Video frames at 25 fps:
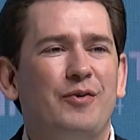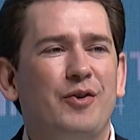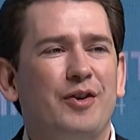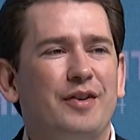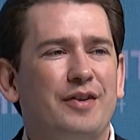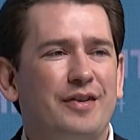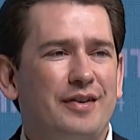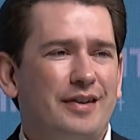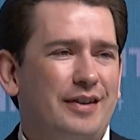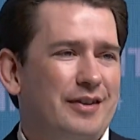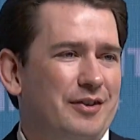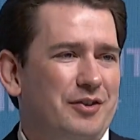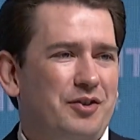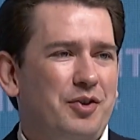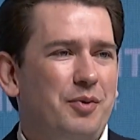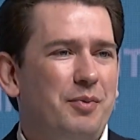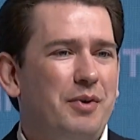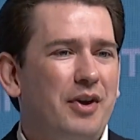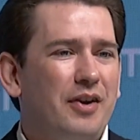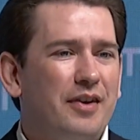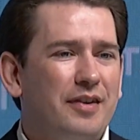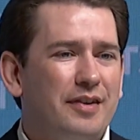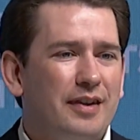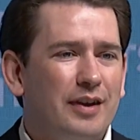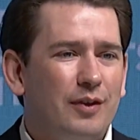it was. To
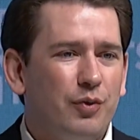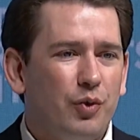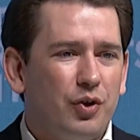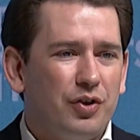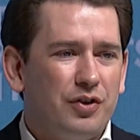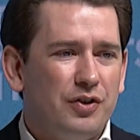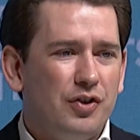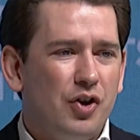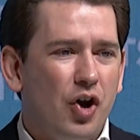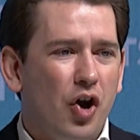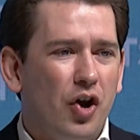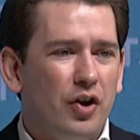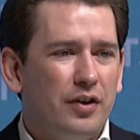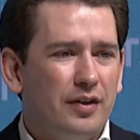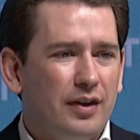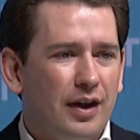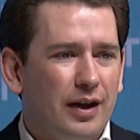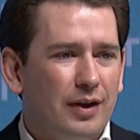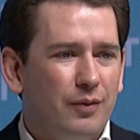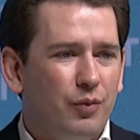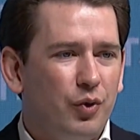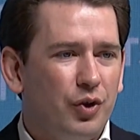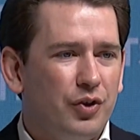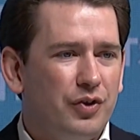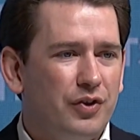be honest, it was not.
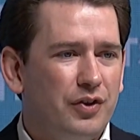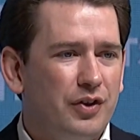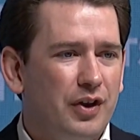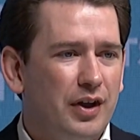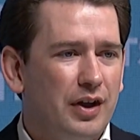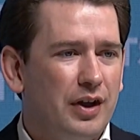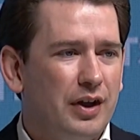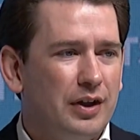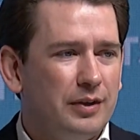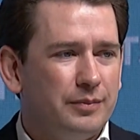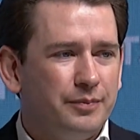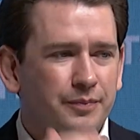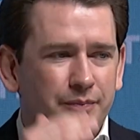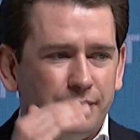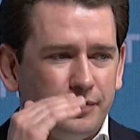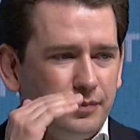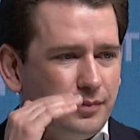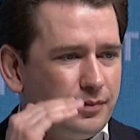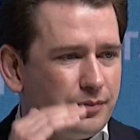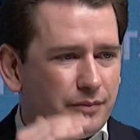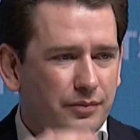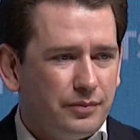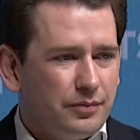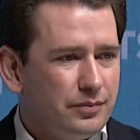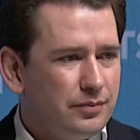I was. Uh,
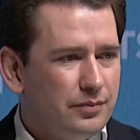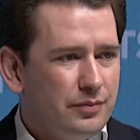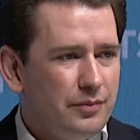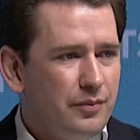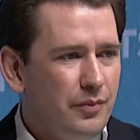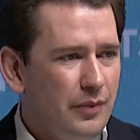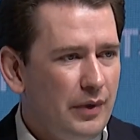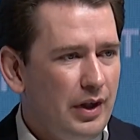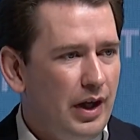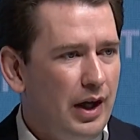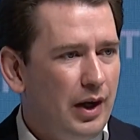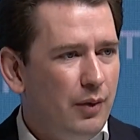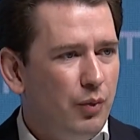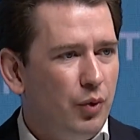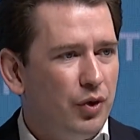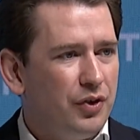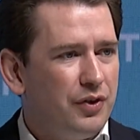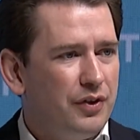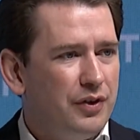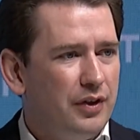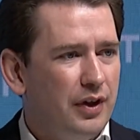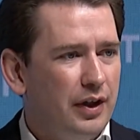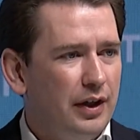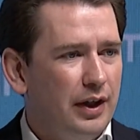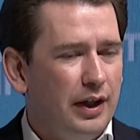I
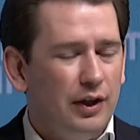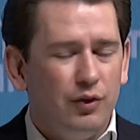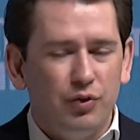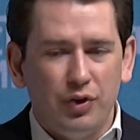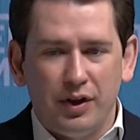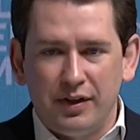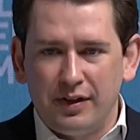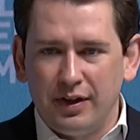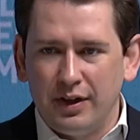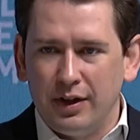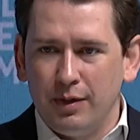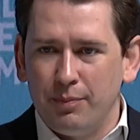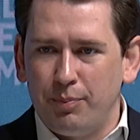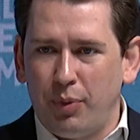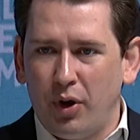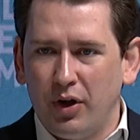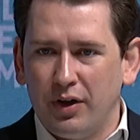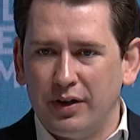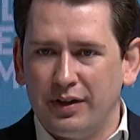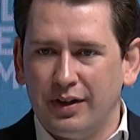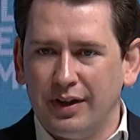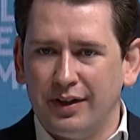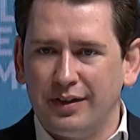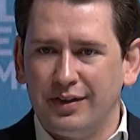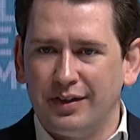was interested in
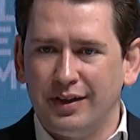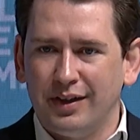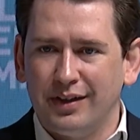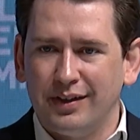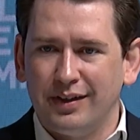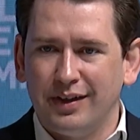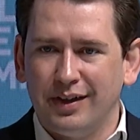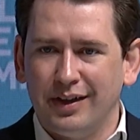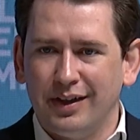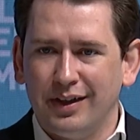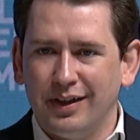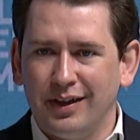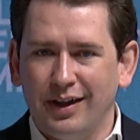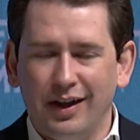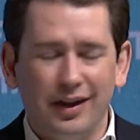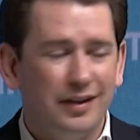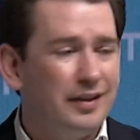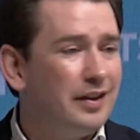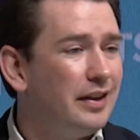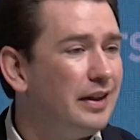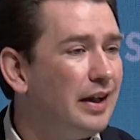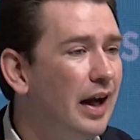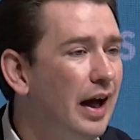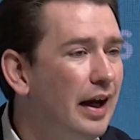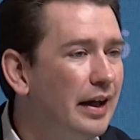politics at, uh, at
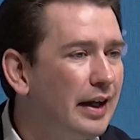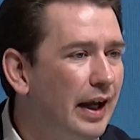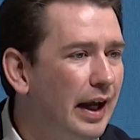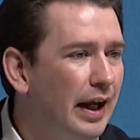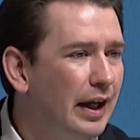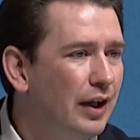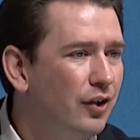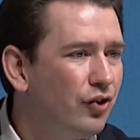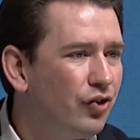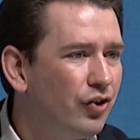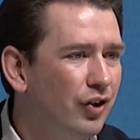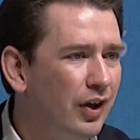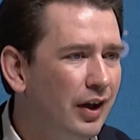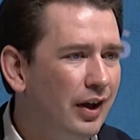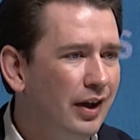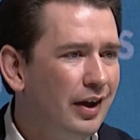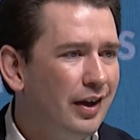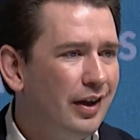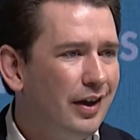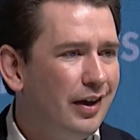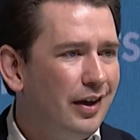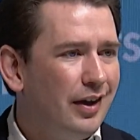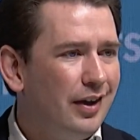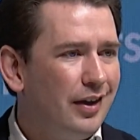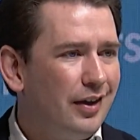the young age
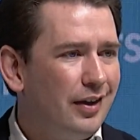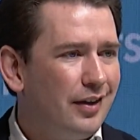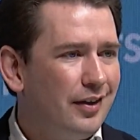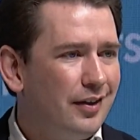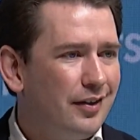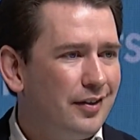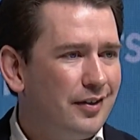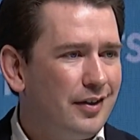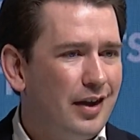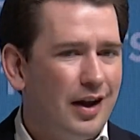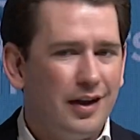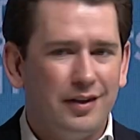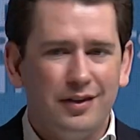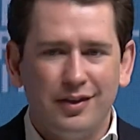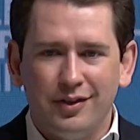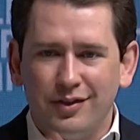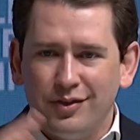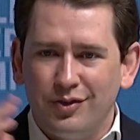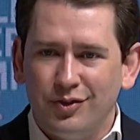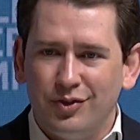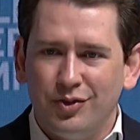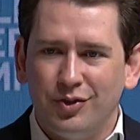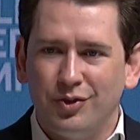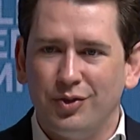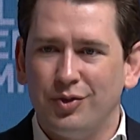uh, started
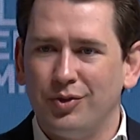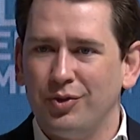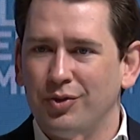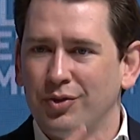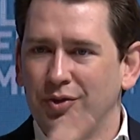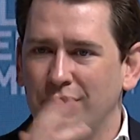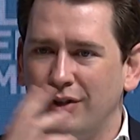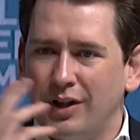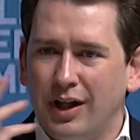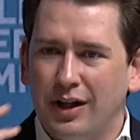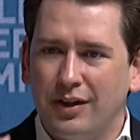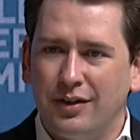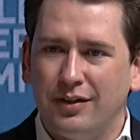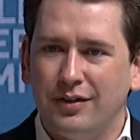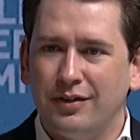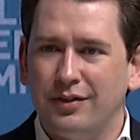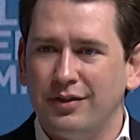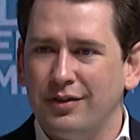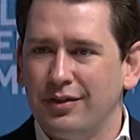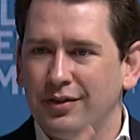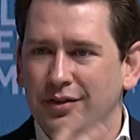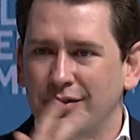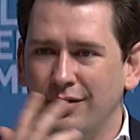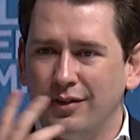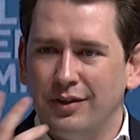to
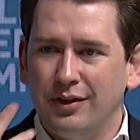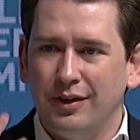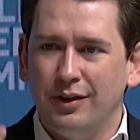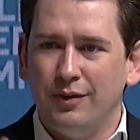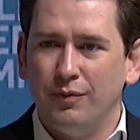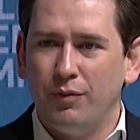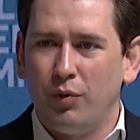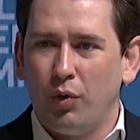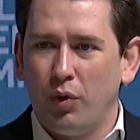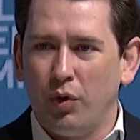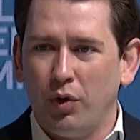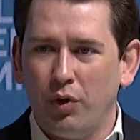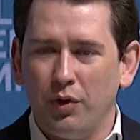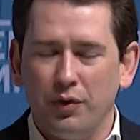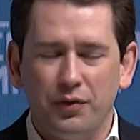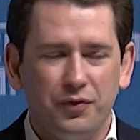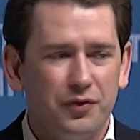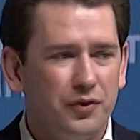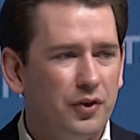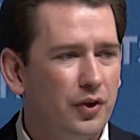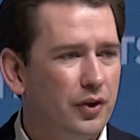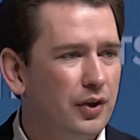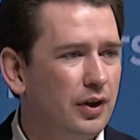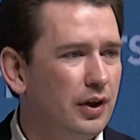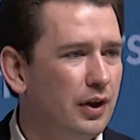get
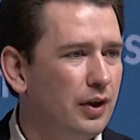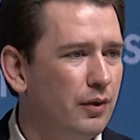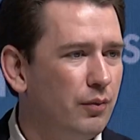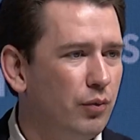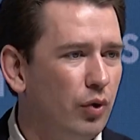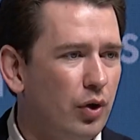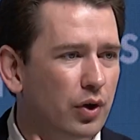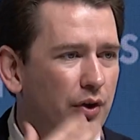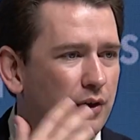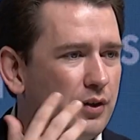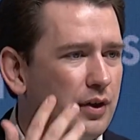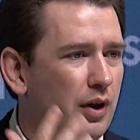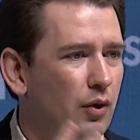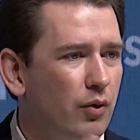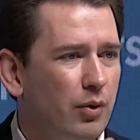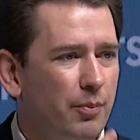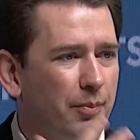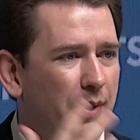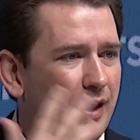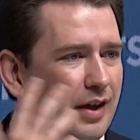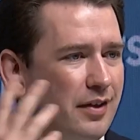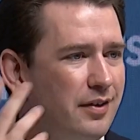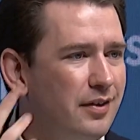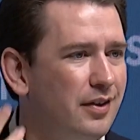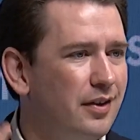involved on a voluntary
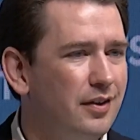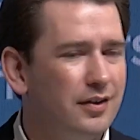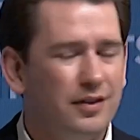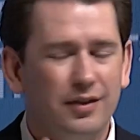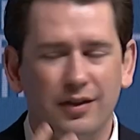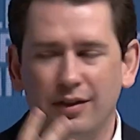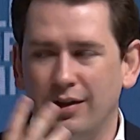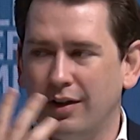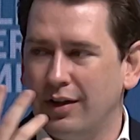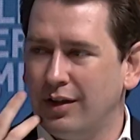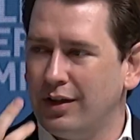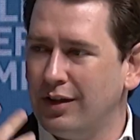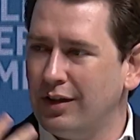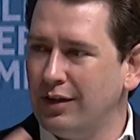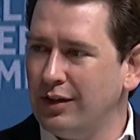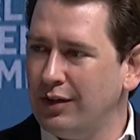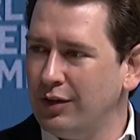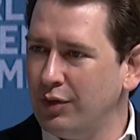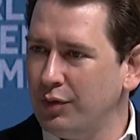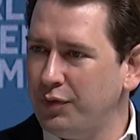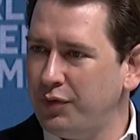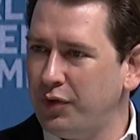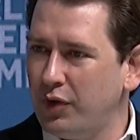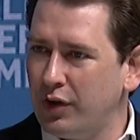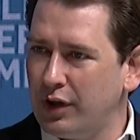basis in a
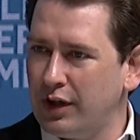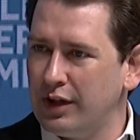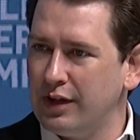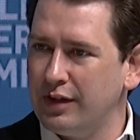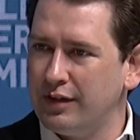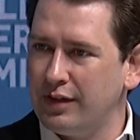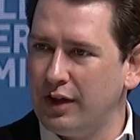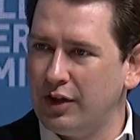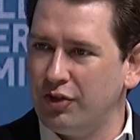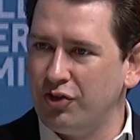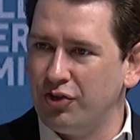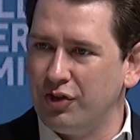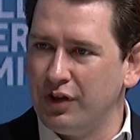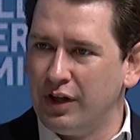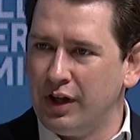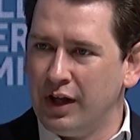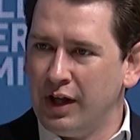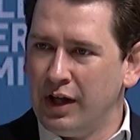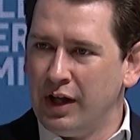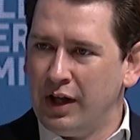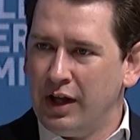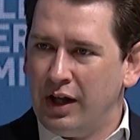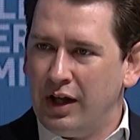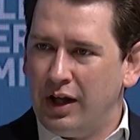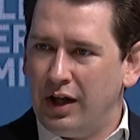youth organization
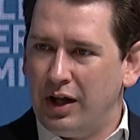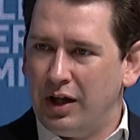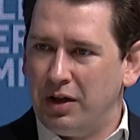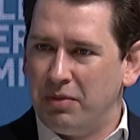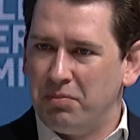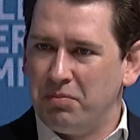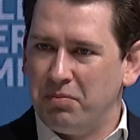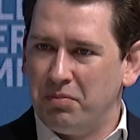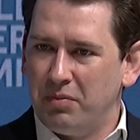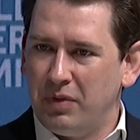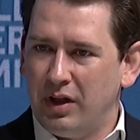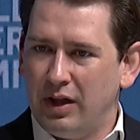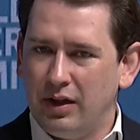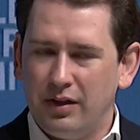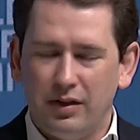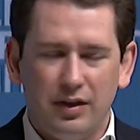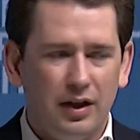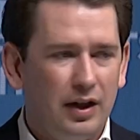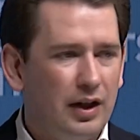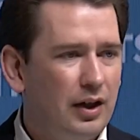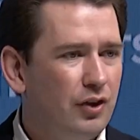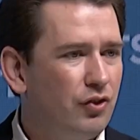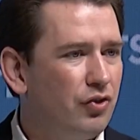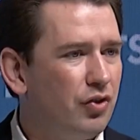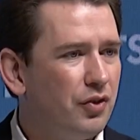um, at the
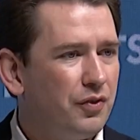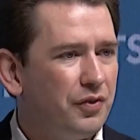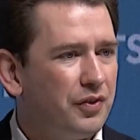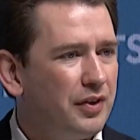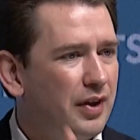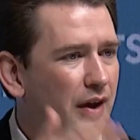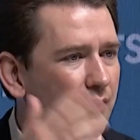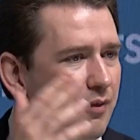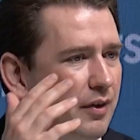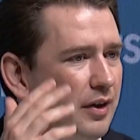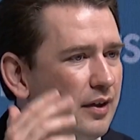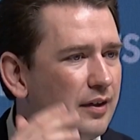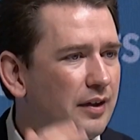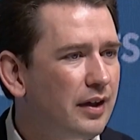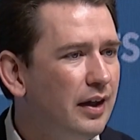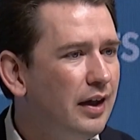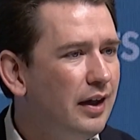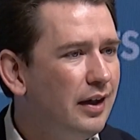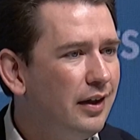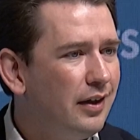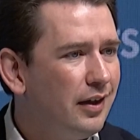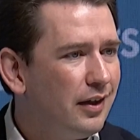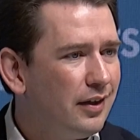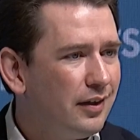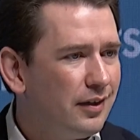age of
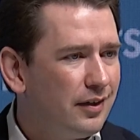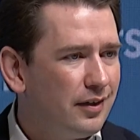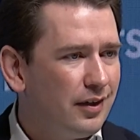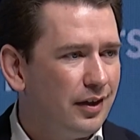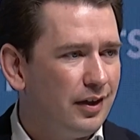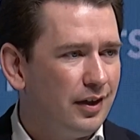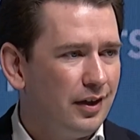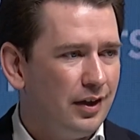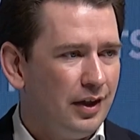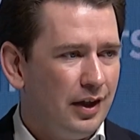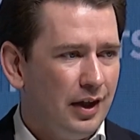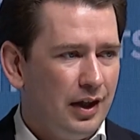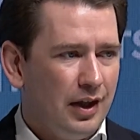17. And uh,